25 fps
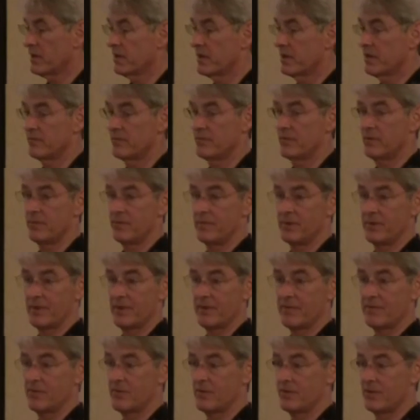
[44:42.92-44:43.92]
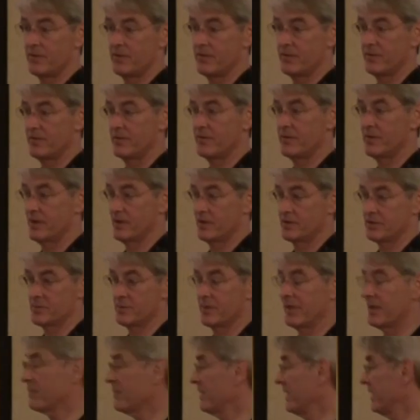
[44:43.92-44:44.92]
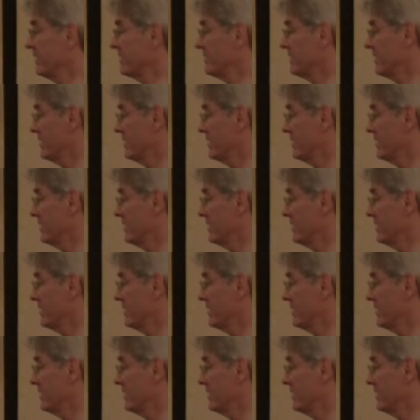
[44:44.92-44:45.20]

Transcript: uh, I mean, I've heard Yaron speak many